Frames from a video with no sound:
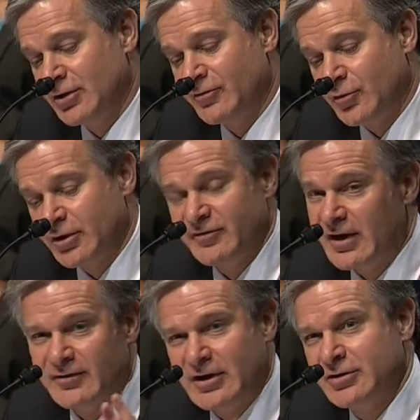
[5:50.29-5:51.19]

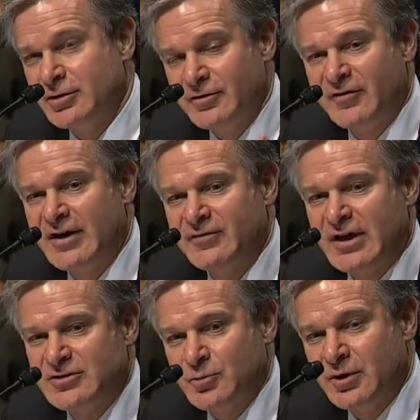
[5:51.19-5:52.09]
4,500 or
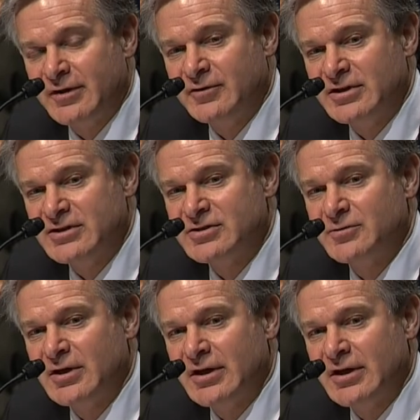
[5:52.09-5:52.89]
5,000, whatever it is,